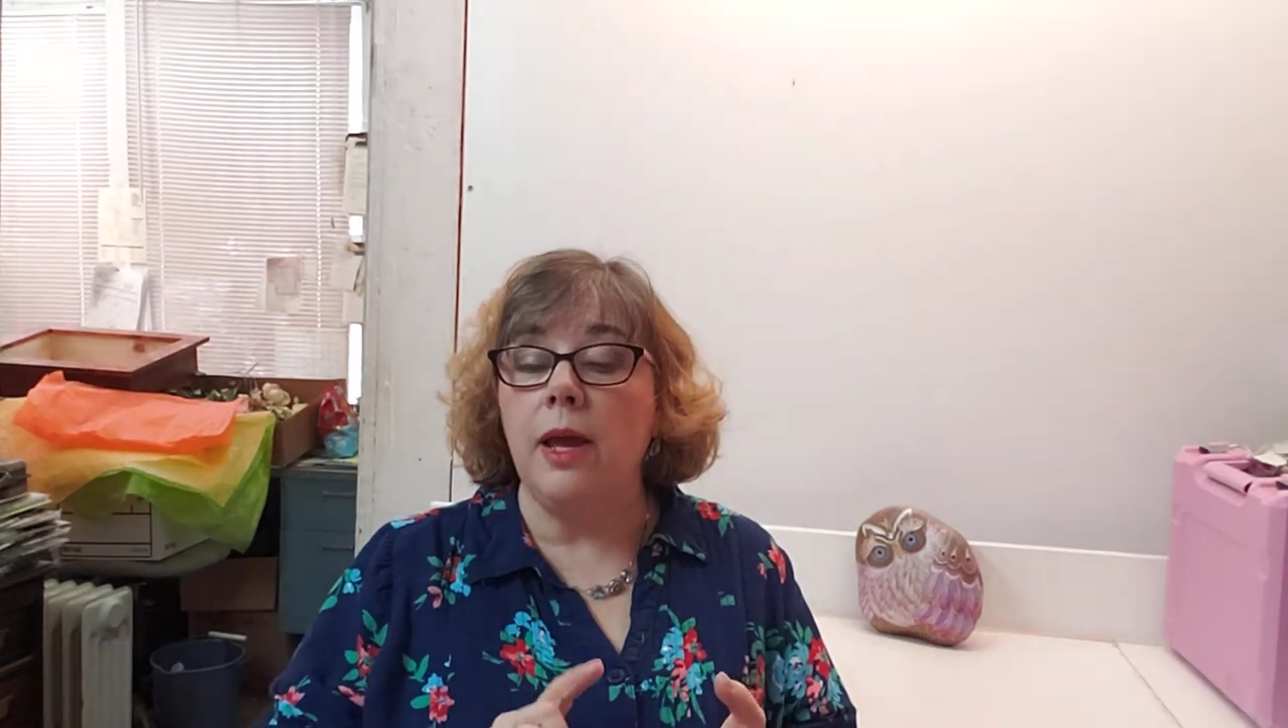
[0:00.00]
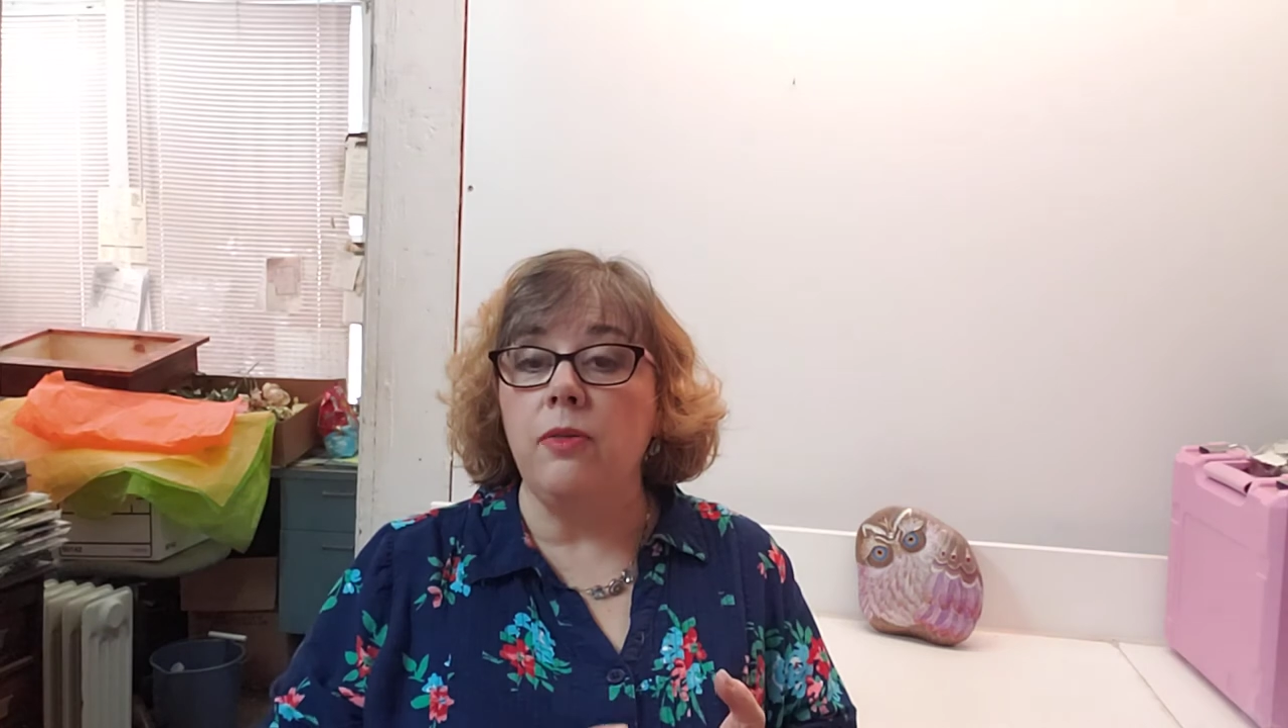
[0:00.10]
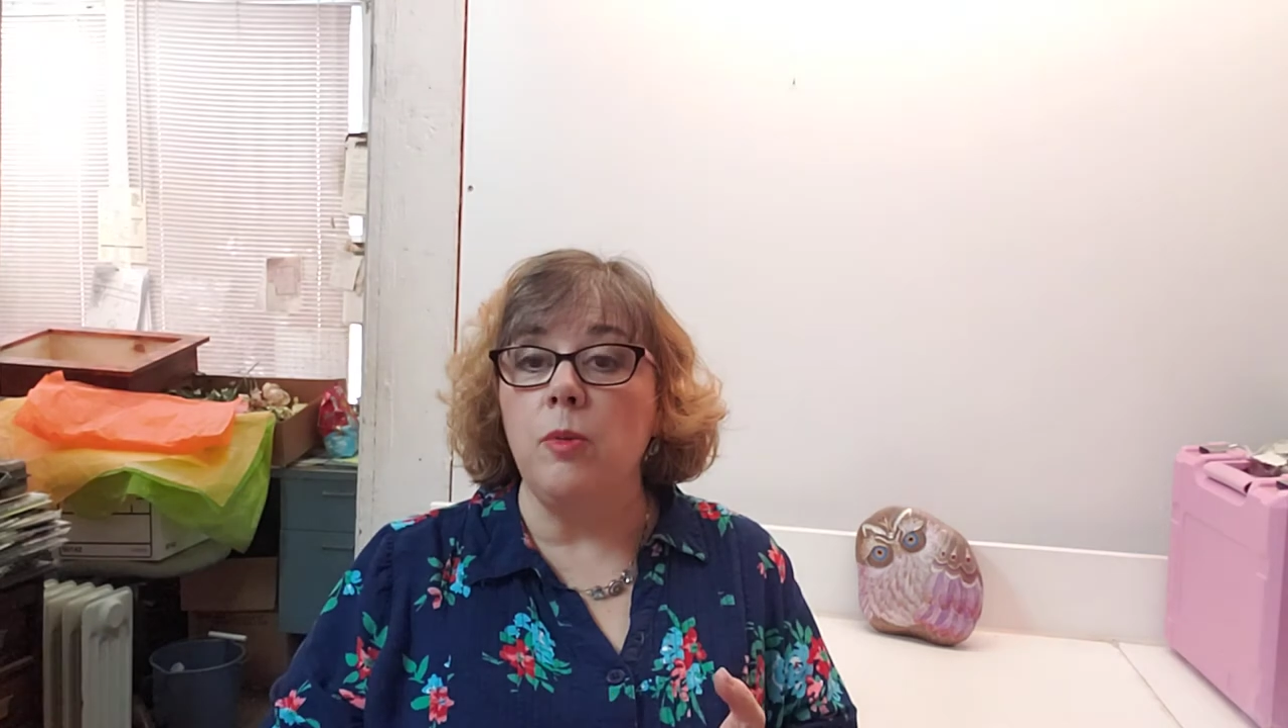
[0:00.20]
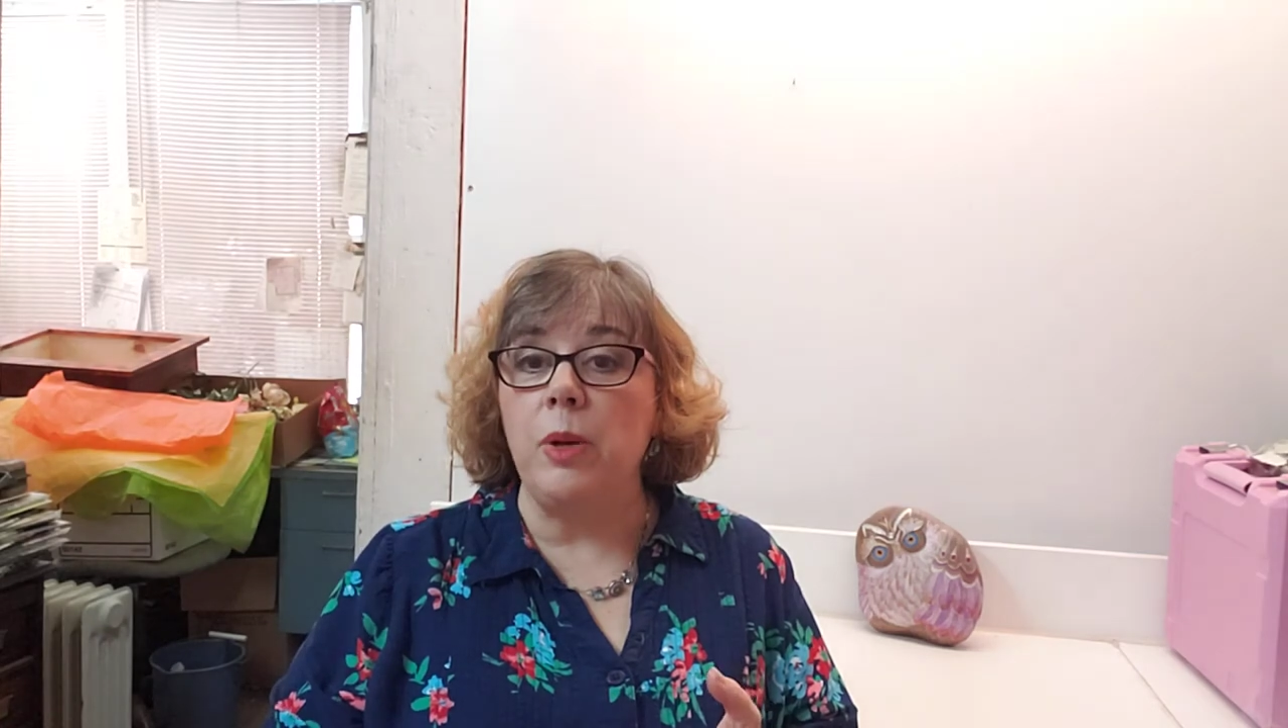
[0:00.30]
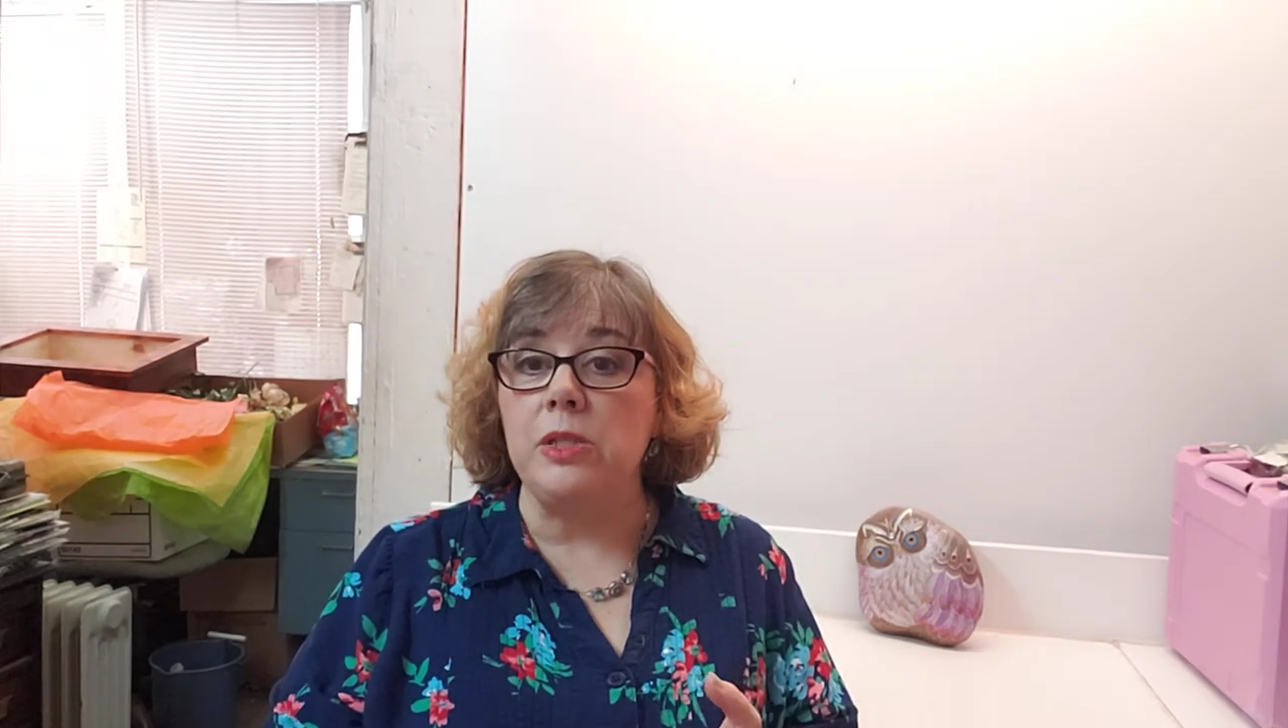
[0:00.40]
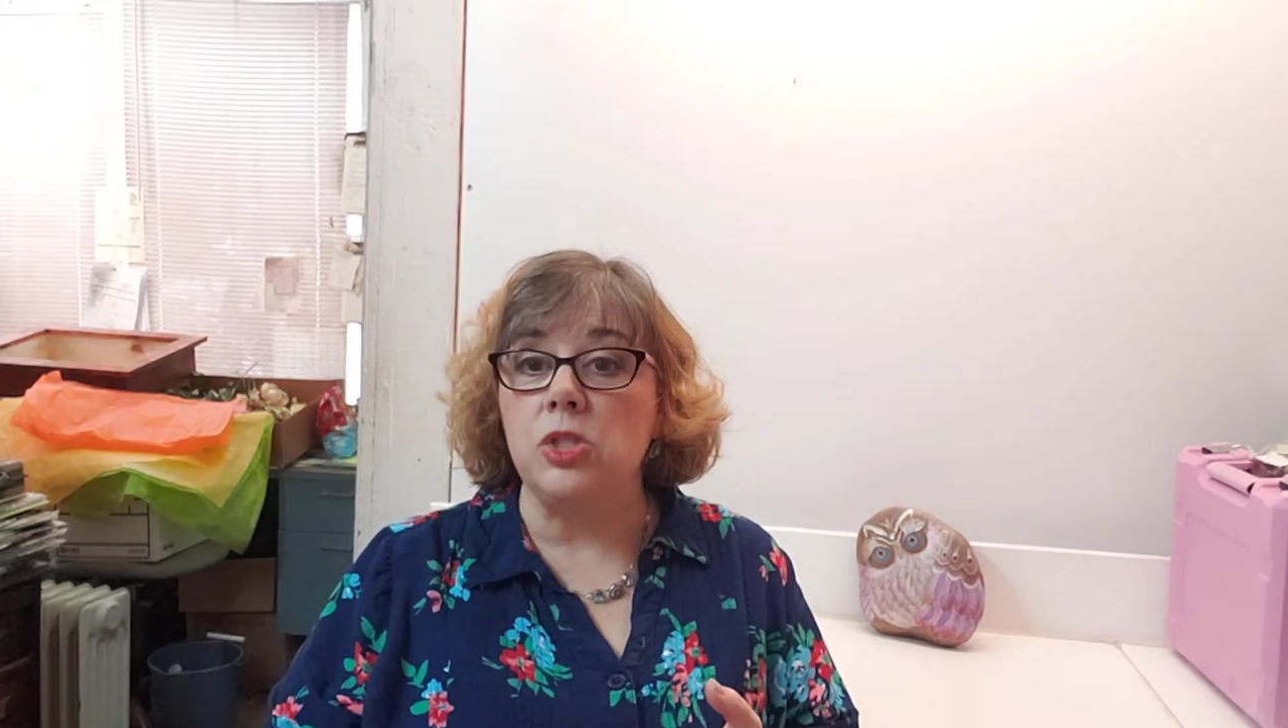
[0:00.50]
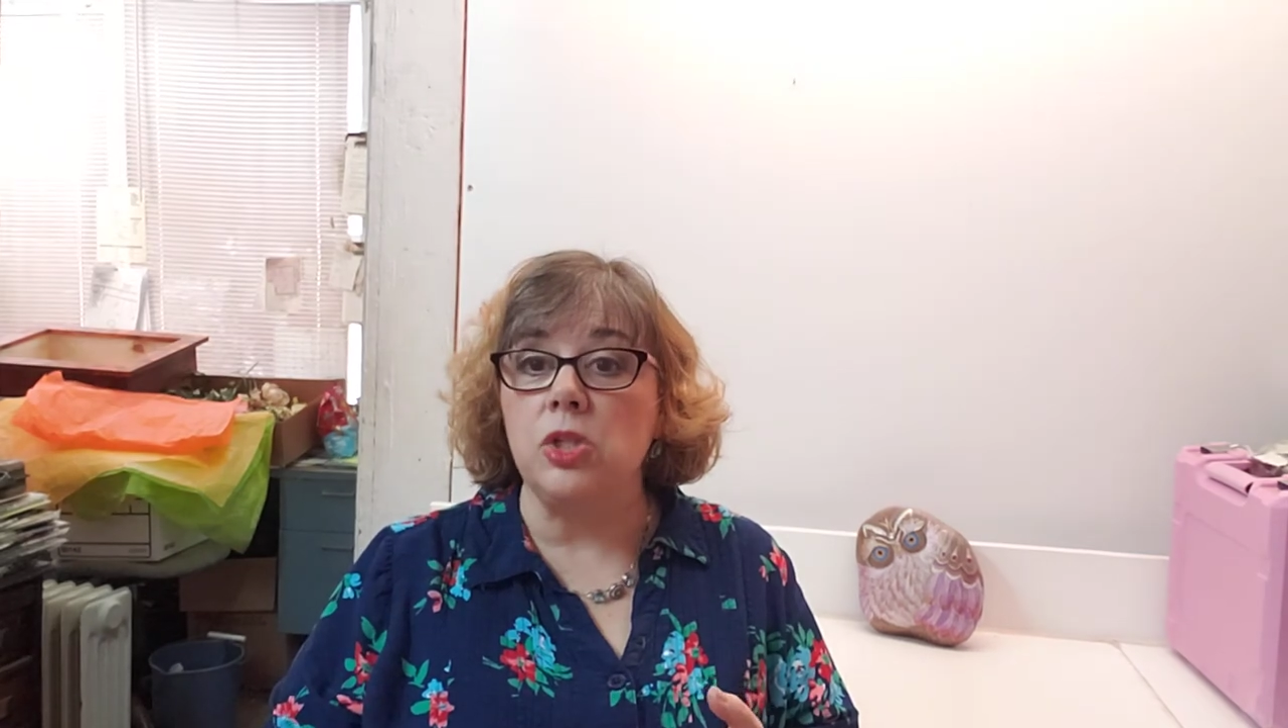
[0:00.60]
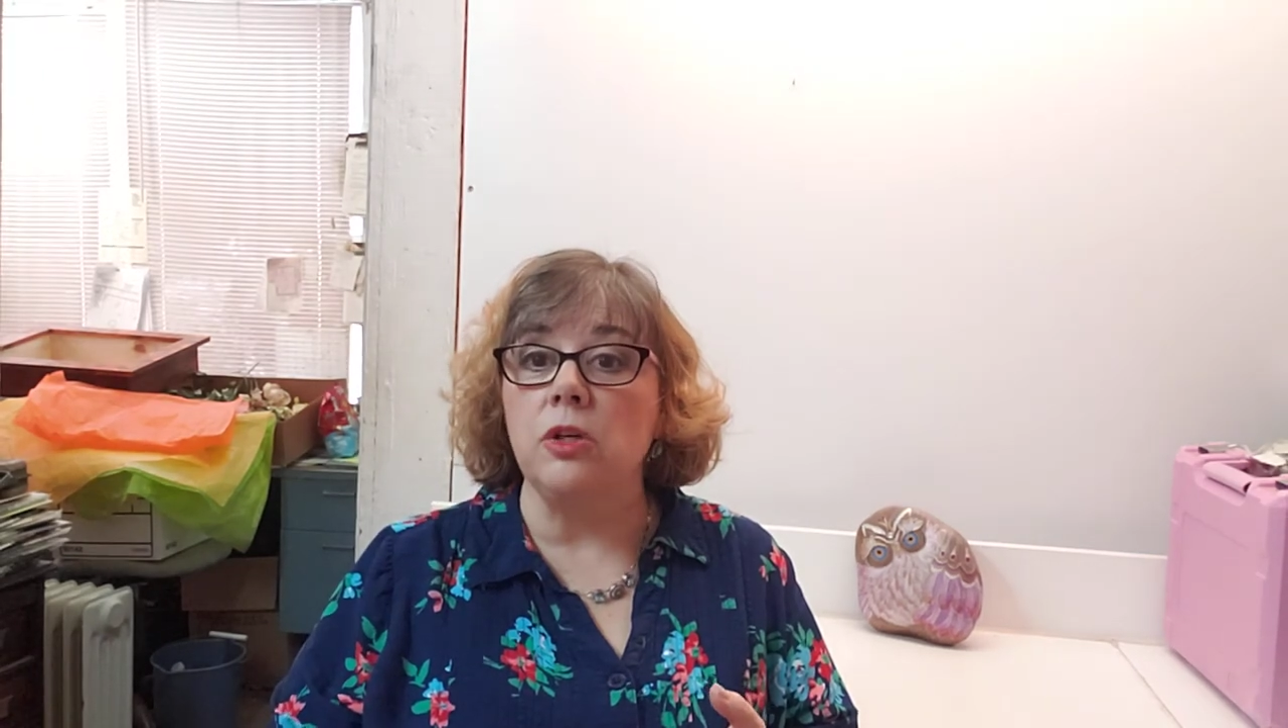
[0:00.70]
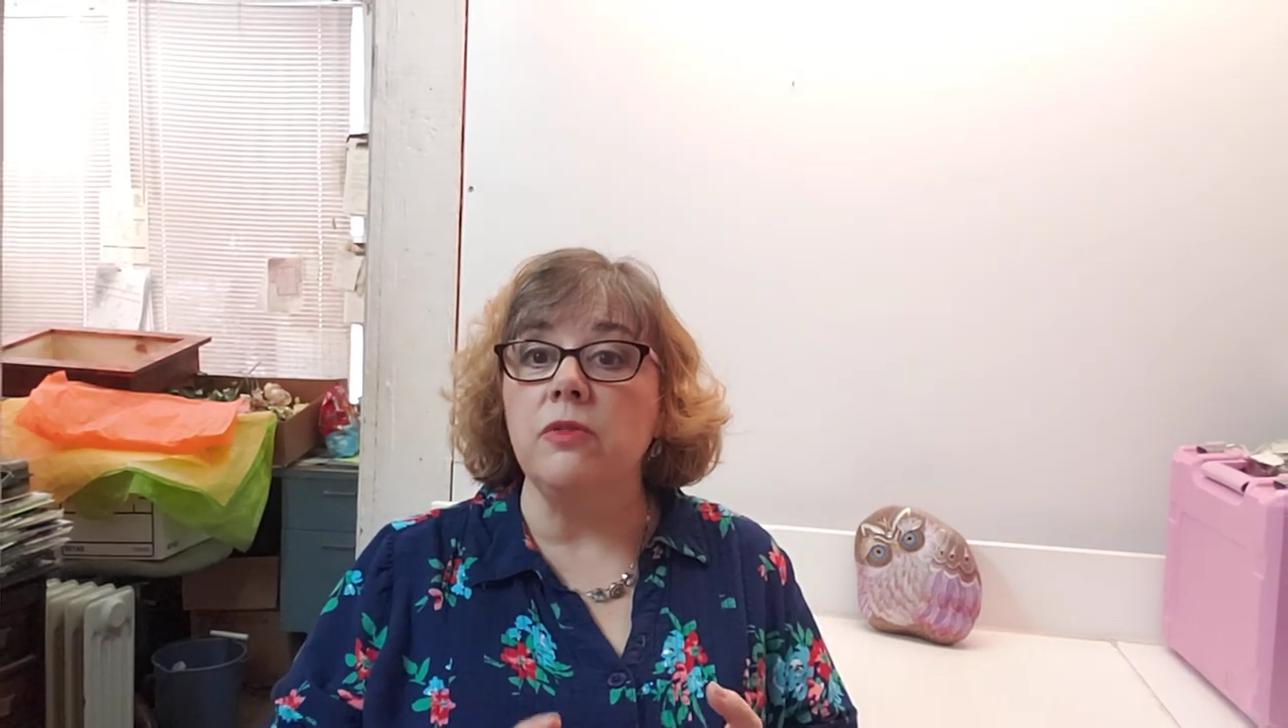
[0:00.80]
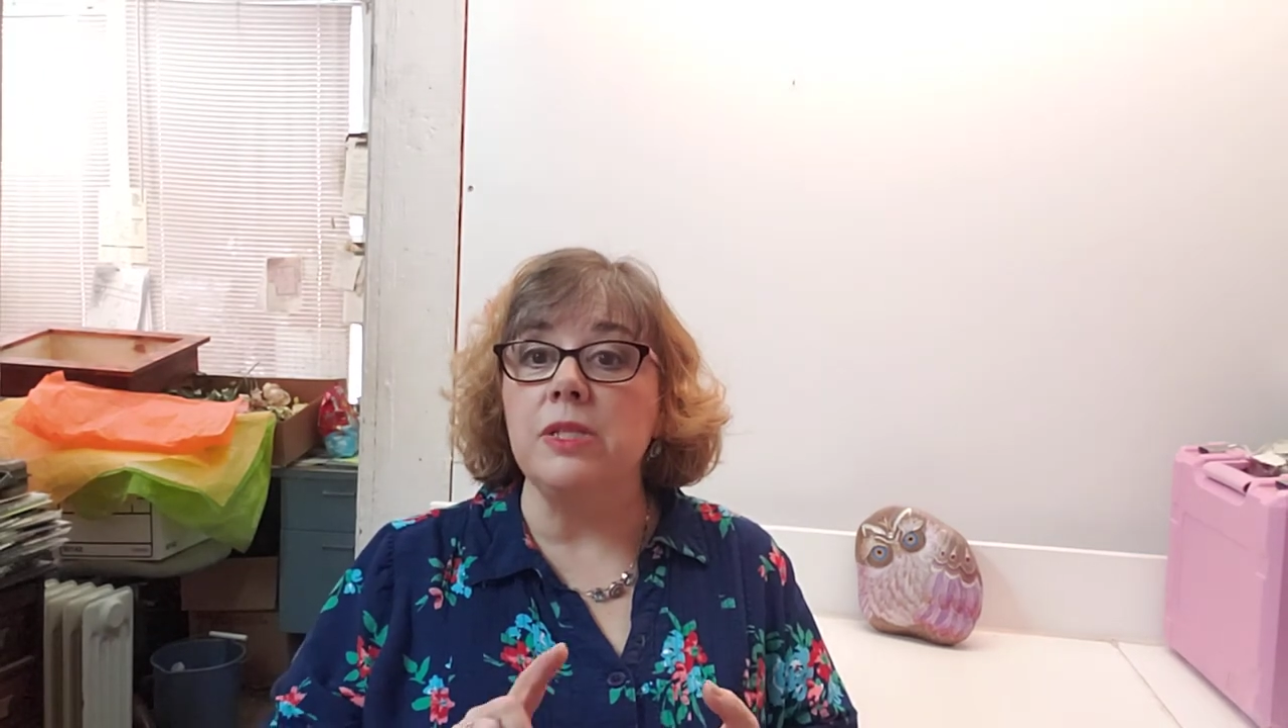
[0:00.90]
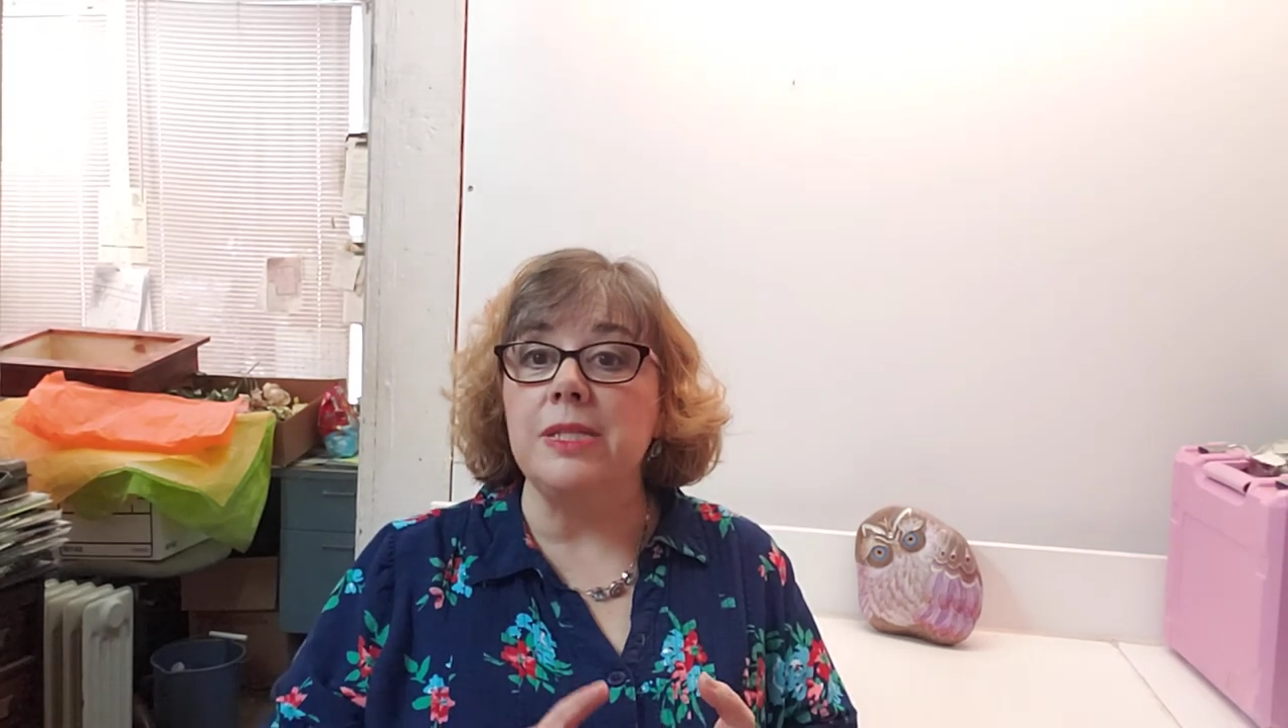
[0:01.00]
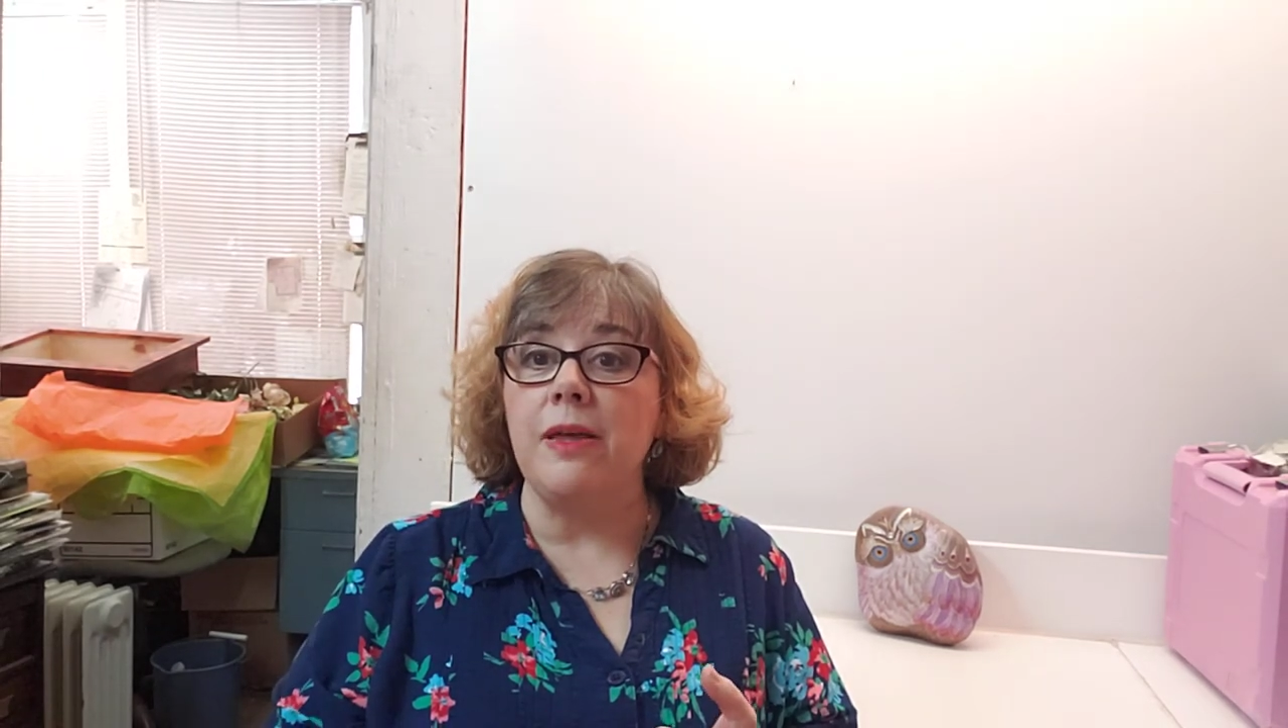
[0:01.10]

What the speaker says: and the best service